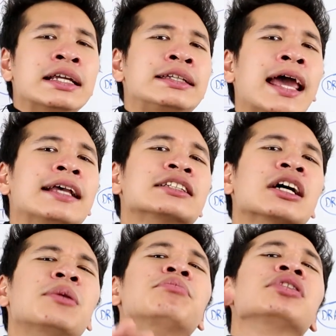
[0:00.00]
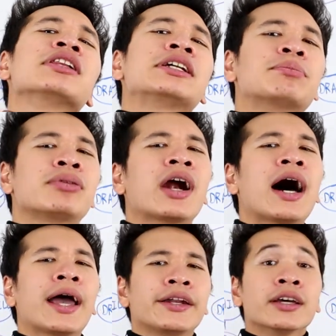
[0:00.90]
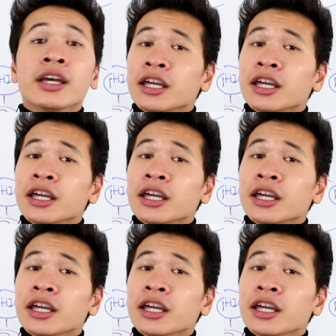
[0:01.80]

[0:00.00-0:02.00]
takes complete pride